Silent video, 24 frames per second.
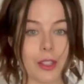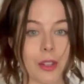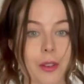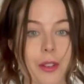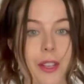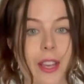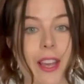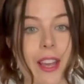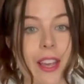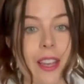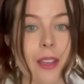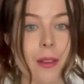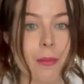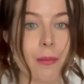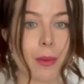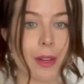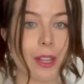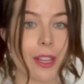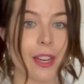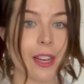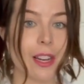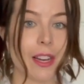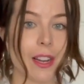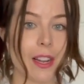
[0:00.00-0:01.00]
okay,
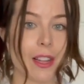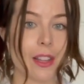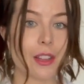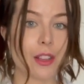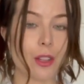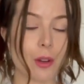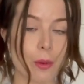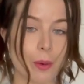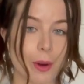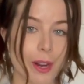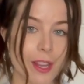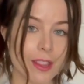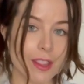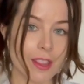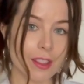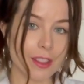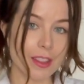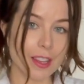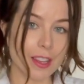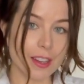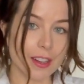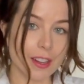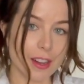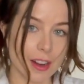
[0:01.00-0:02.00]
but the way that
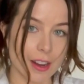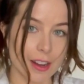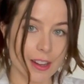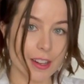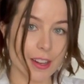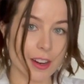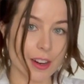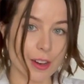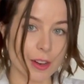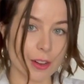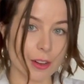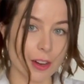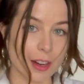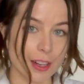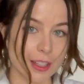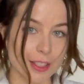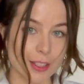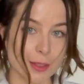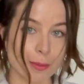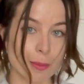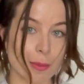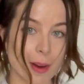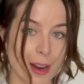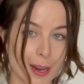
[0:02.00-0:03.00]
they cut
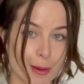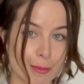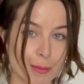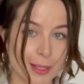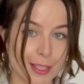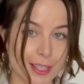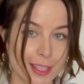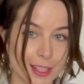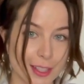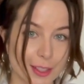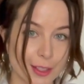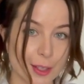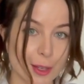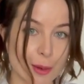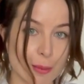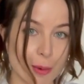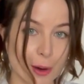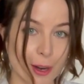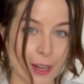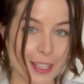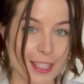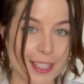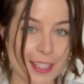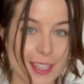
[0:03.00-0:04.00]
across my particular
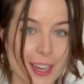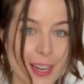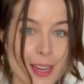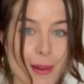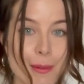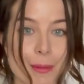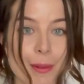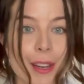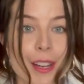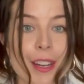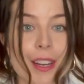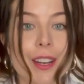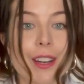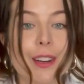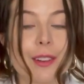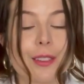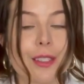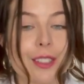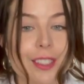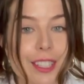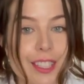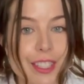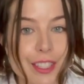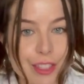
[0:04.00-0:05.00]
body type
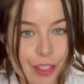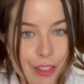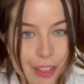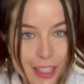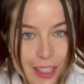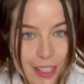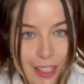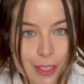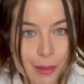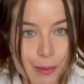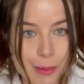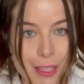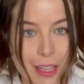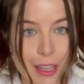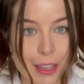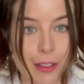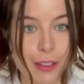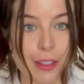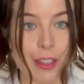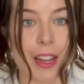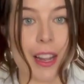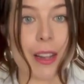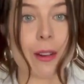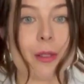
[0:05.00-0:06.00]
really stresses me
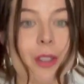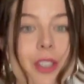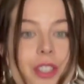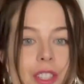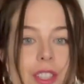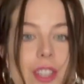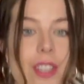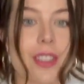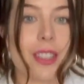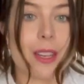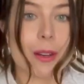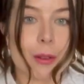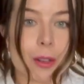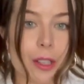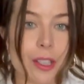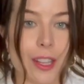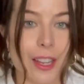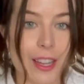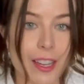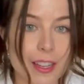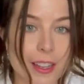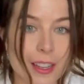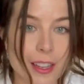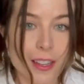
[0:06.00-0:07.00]
out. I wish that they were
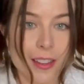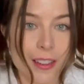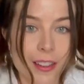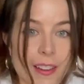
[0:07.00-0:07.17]
like